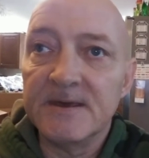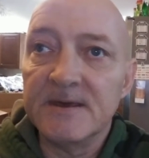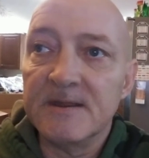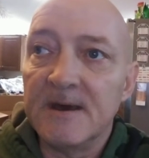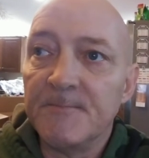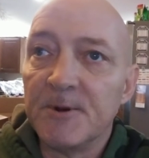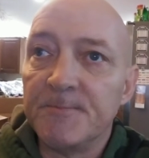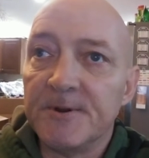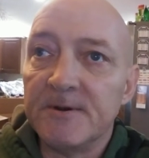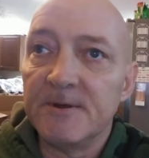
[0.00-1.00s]
and I'm going to
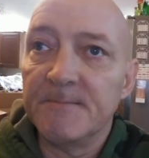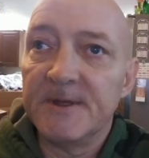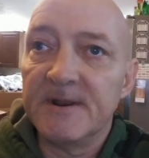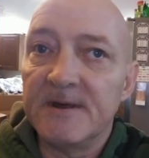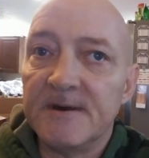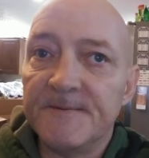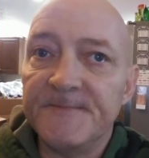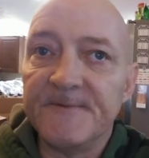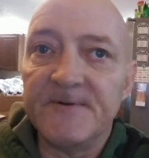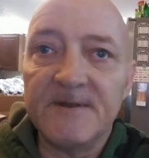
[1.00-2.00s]
put a little bit of
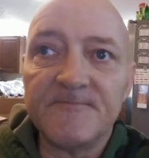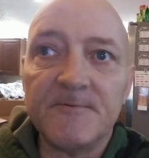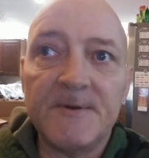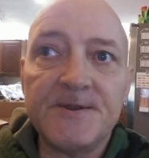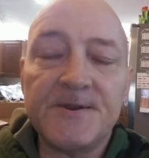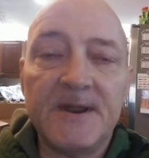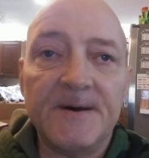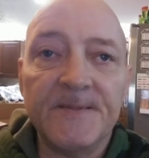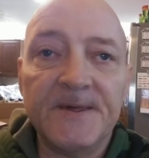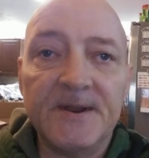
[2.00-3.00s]
different information
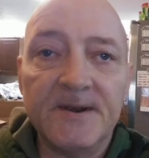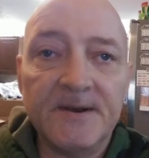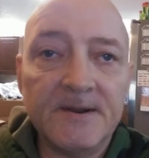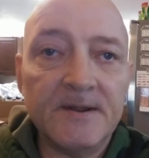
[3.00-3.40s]
out there